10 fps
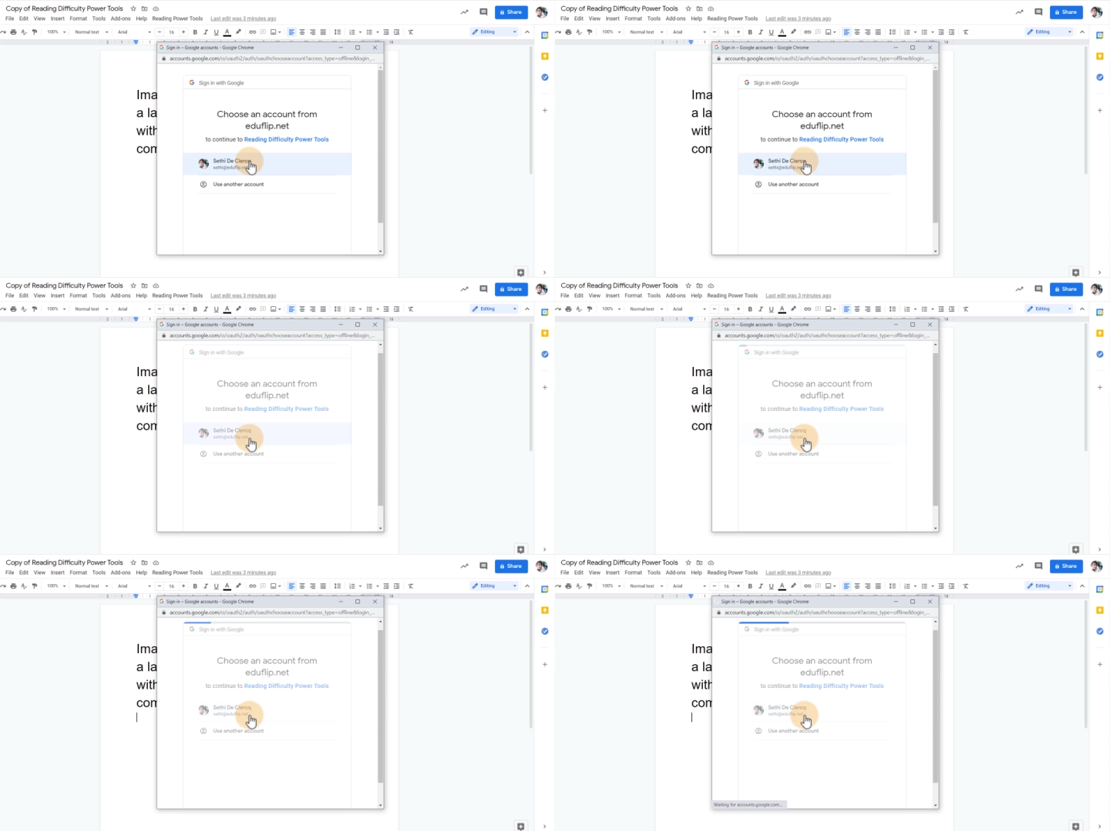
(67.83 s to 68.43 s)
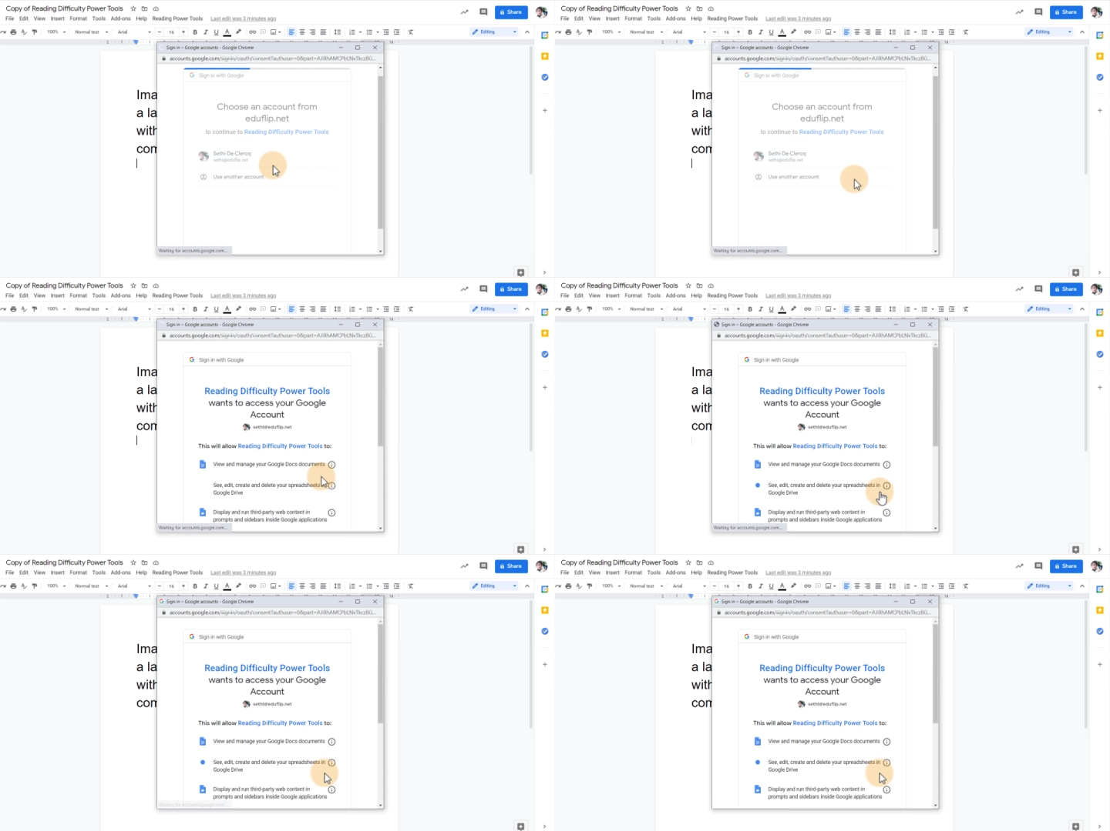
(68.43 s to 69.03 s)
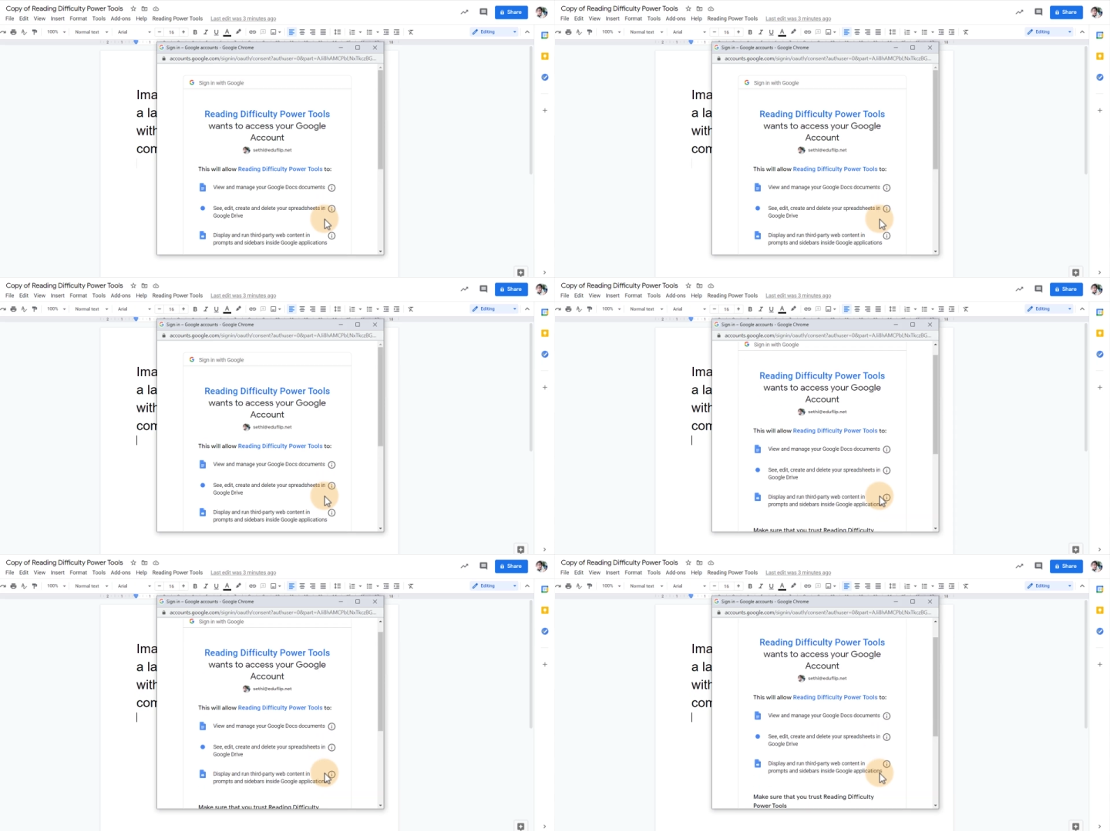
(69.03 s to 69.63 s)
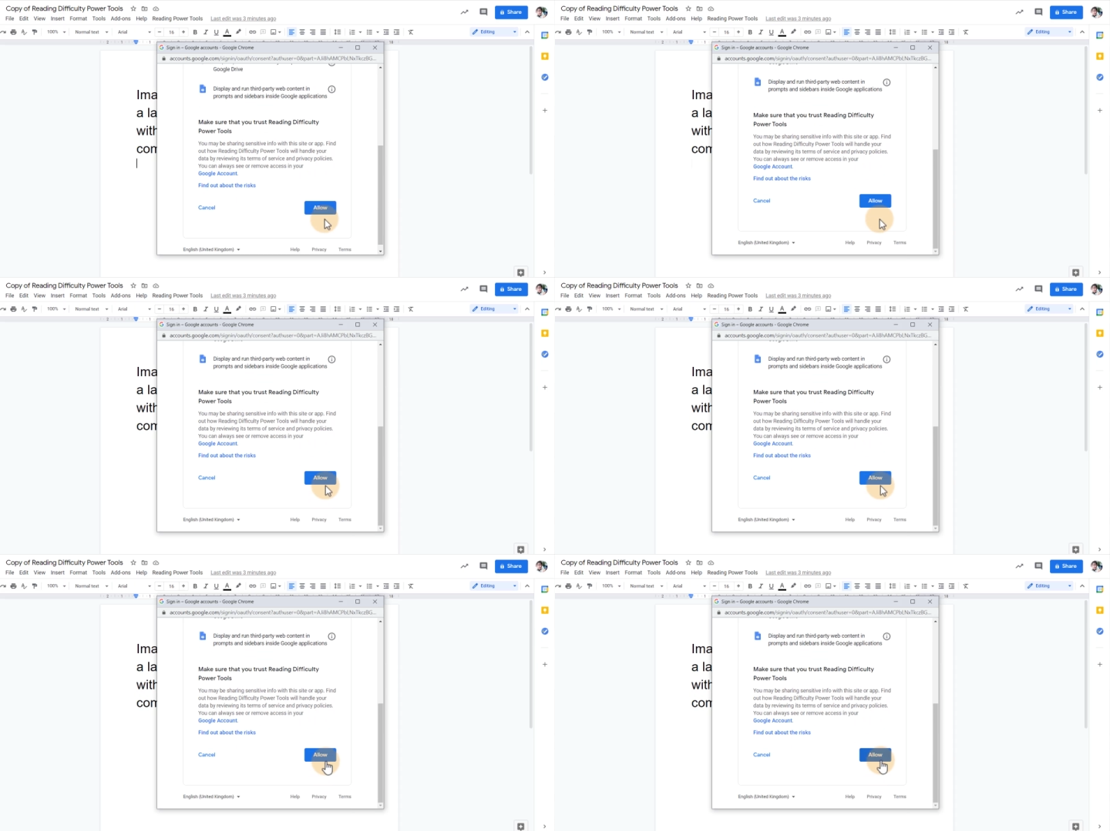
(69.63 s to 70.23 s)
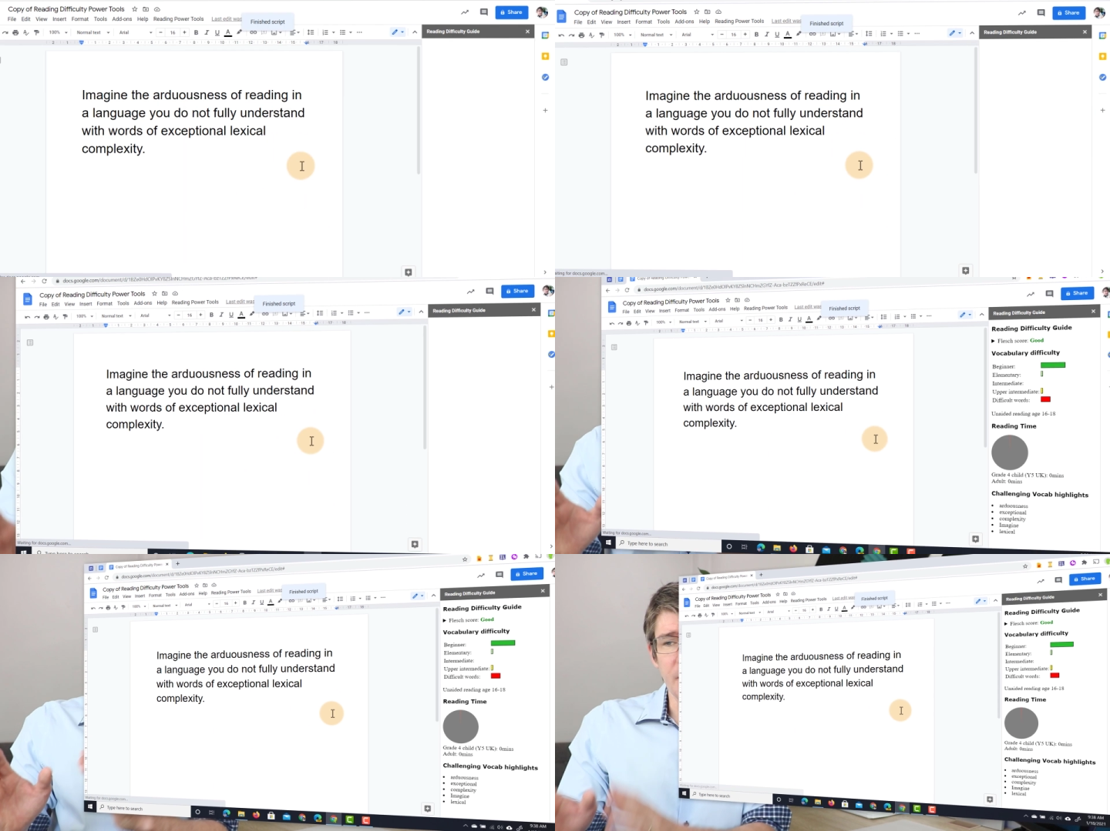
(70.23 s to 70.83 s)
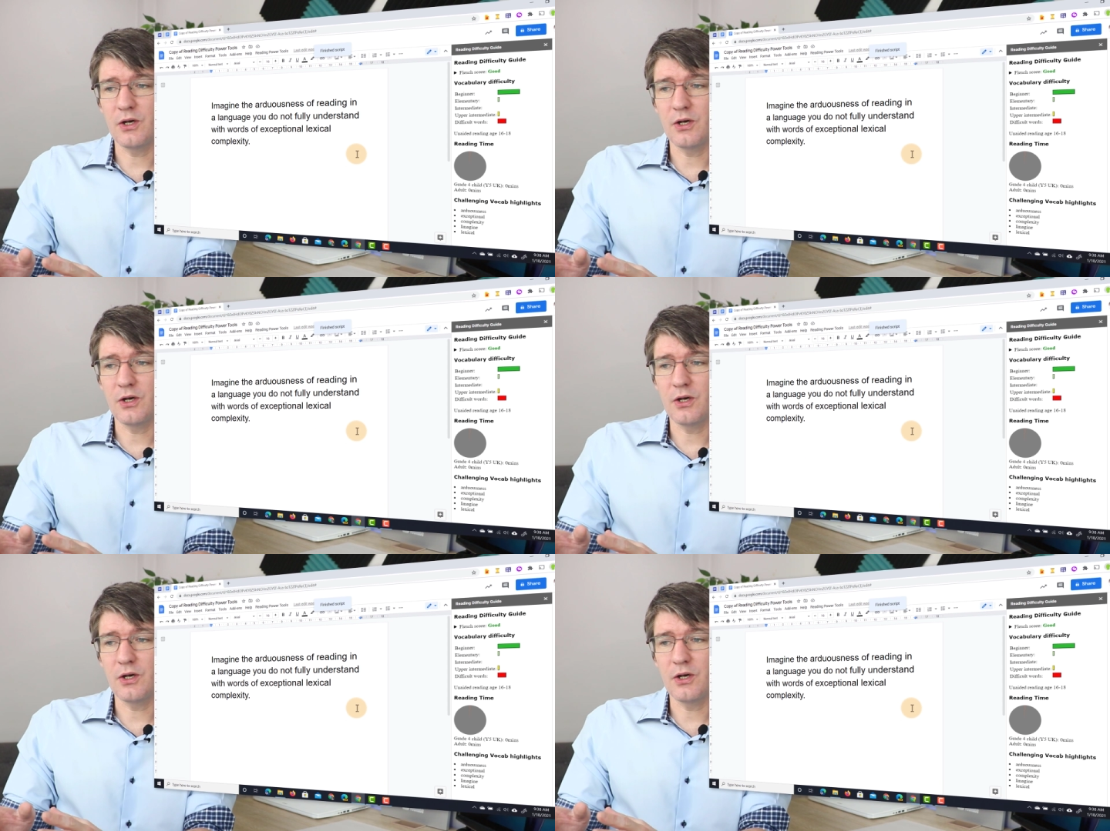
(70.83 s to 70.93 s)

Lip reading: (no speaker visible)